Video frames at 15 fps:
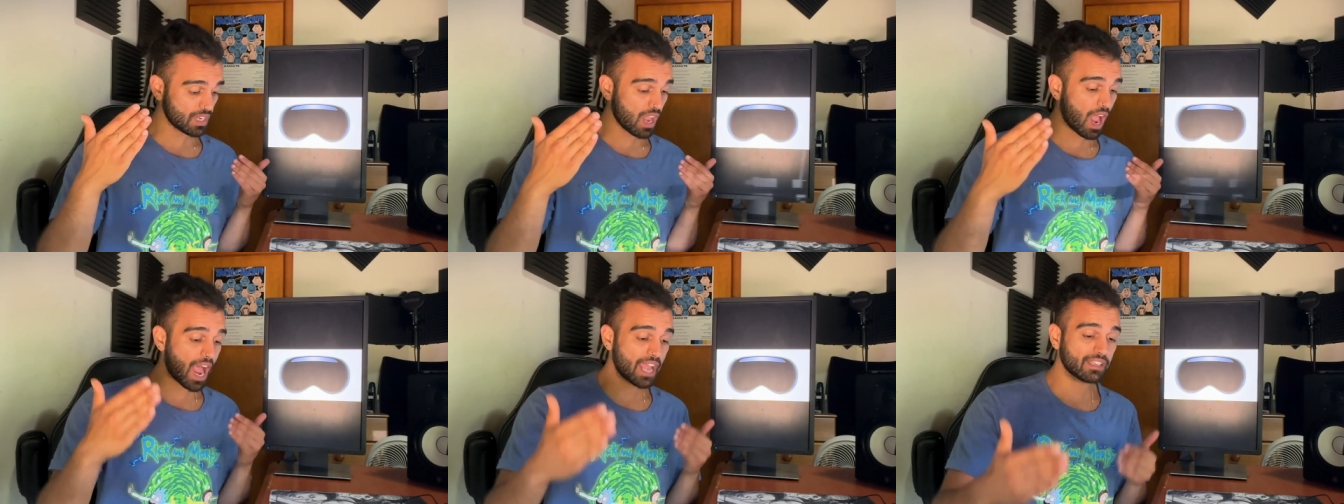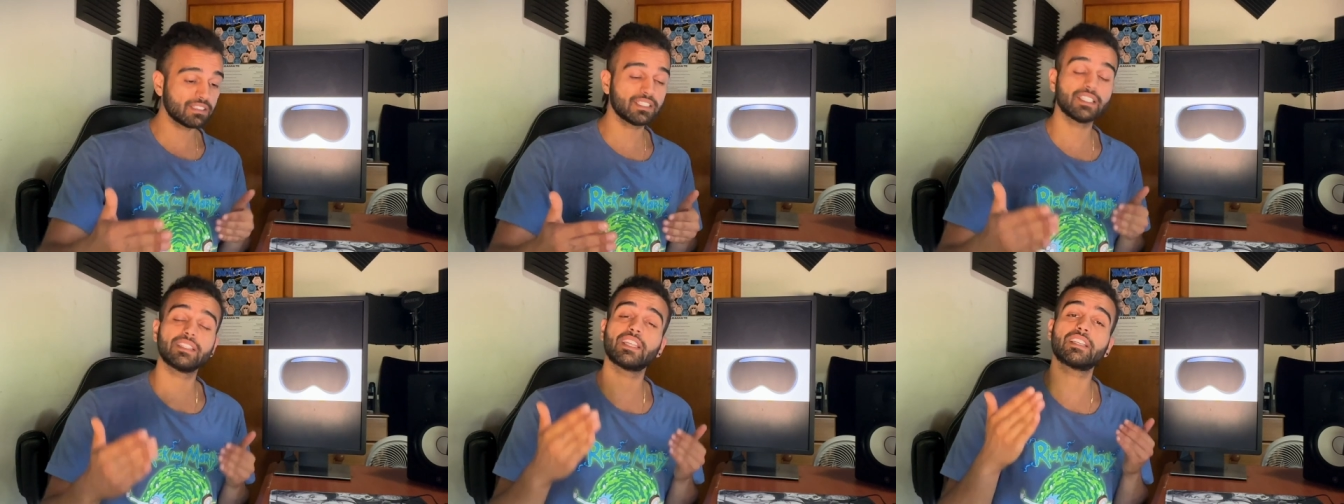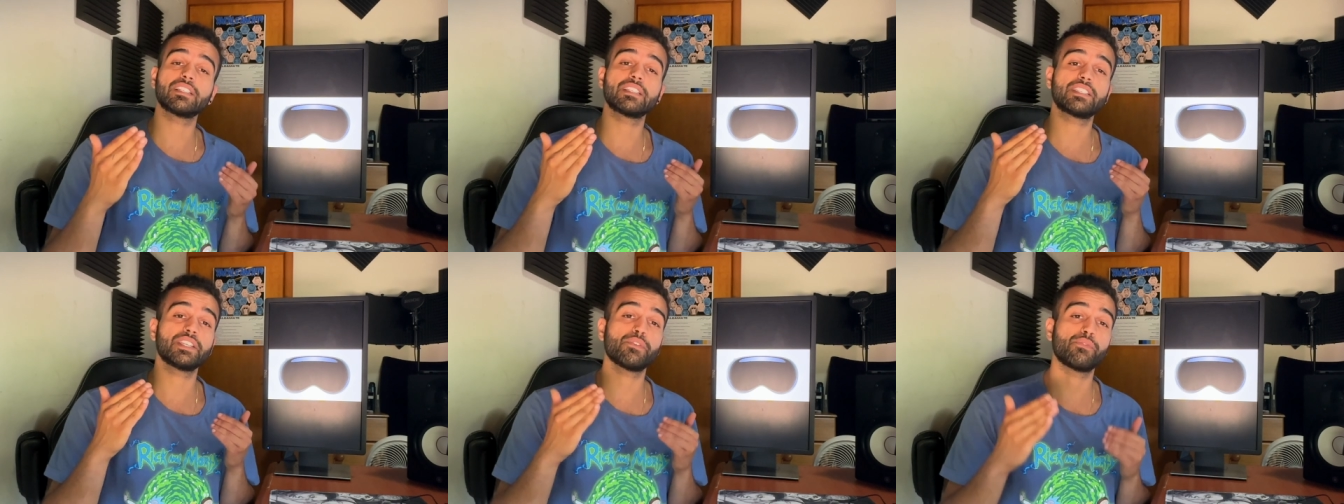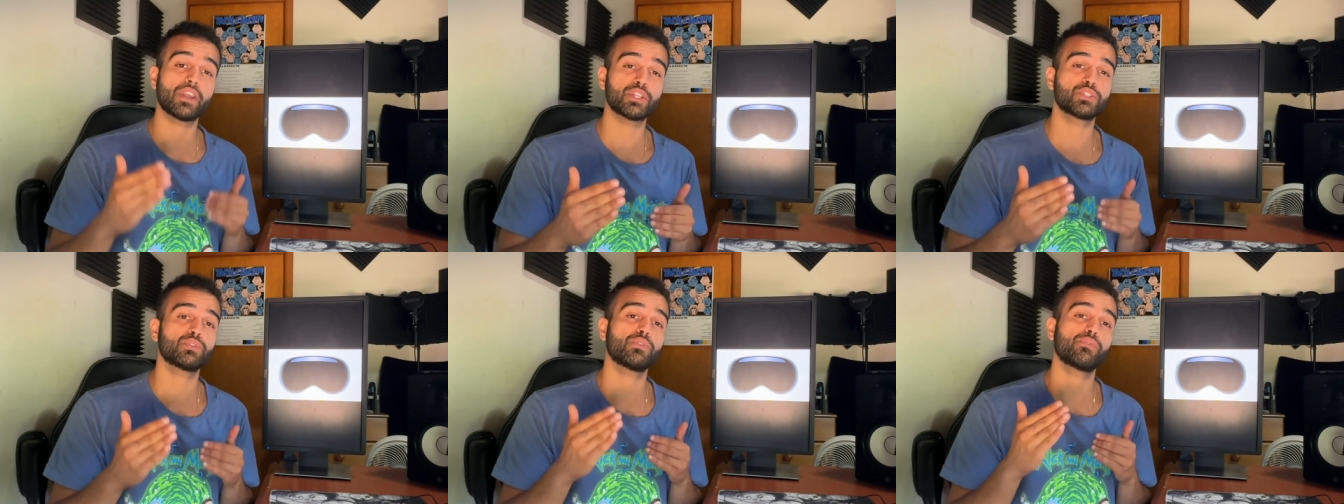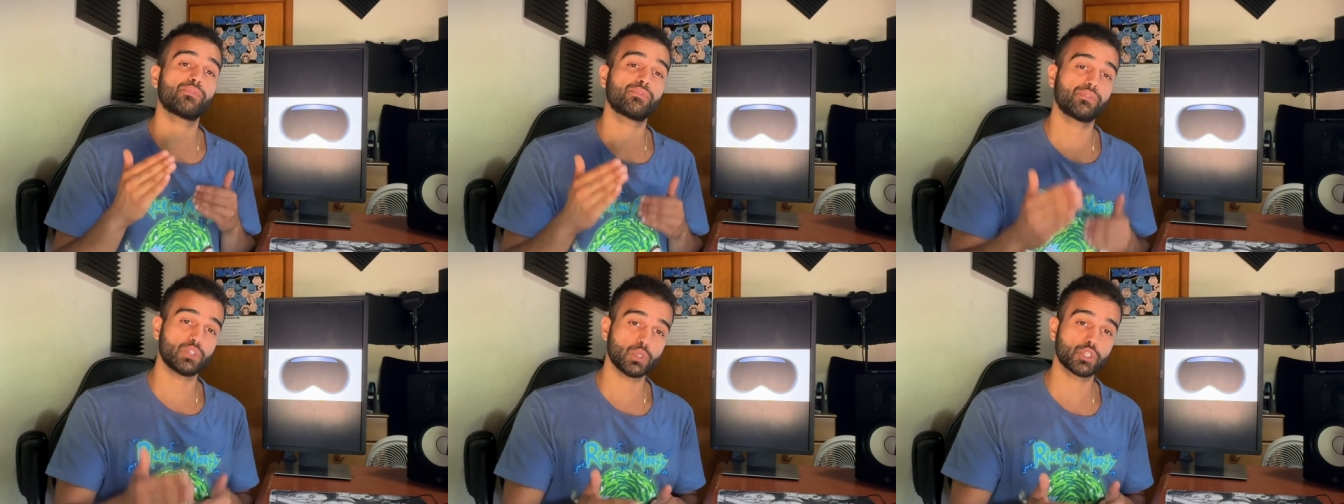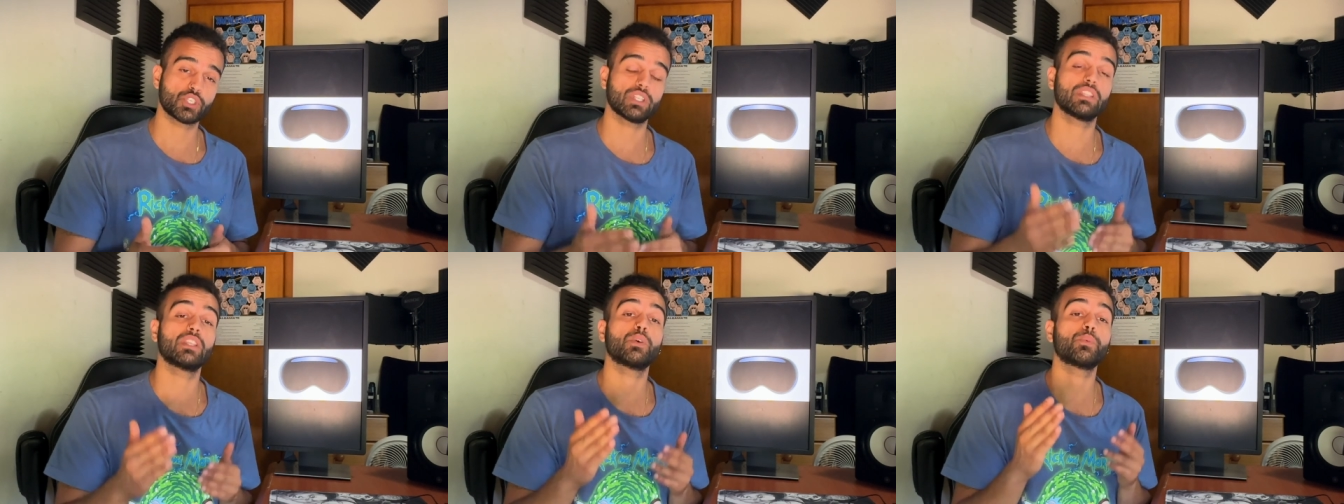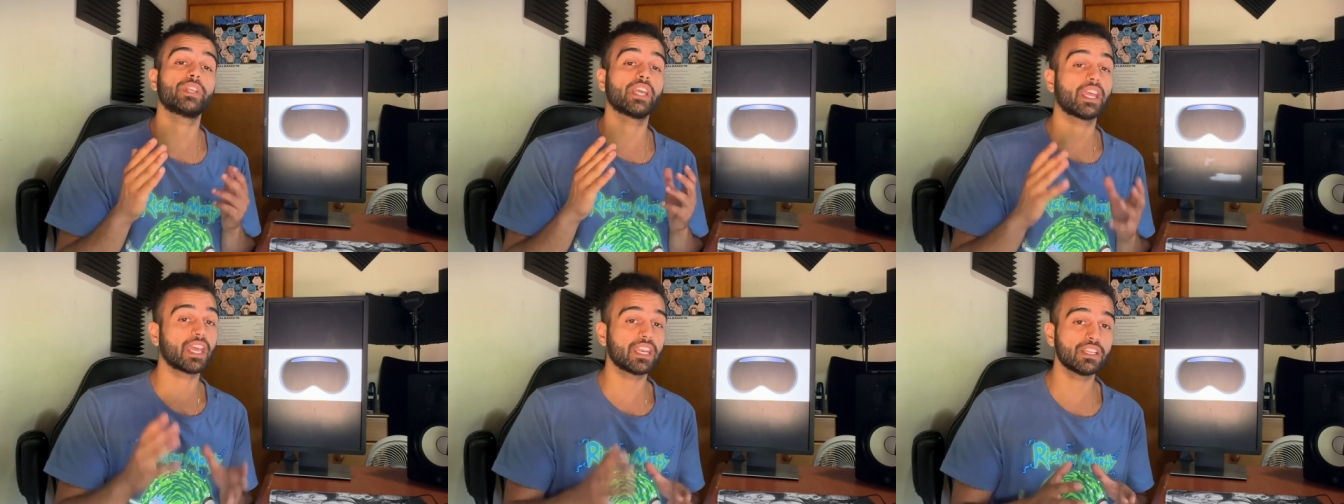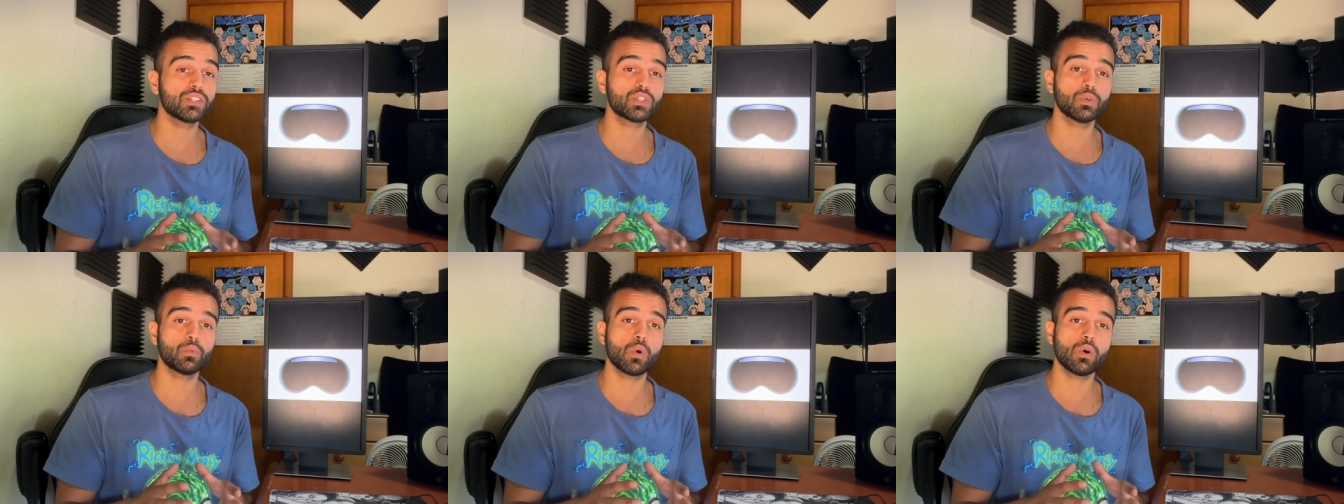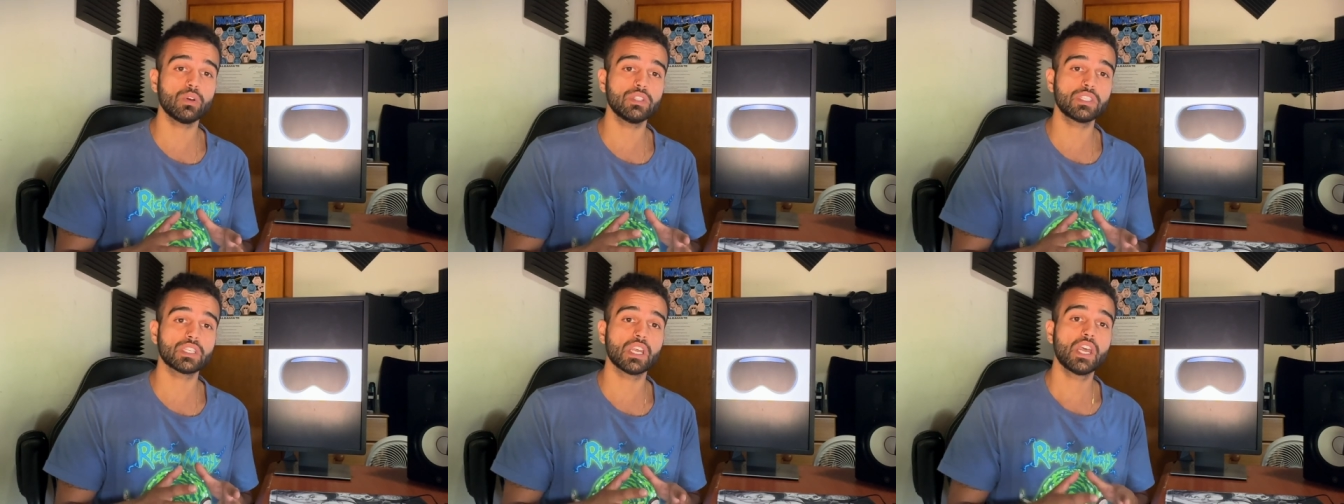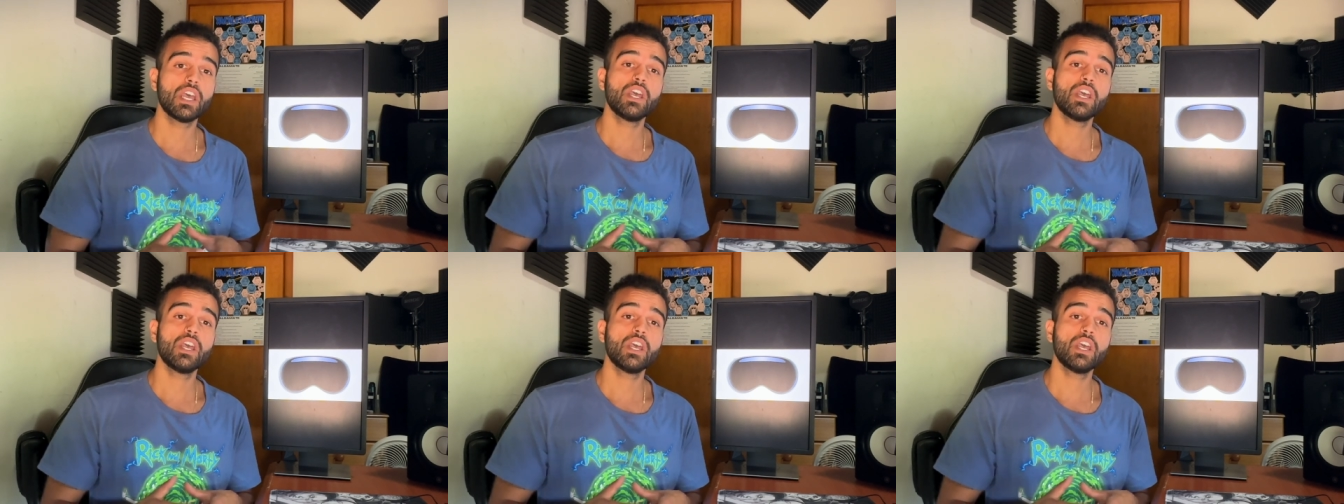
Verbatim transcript: I think that is the eventual future that we are heading towards.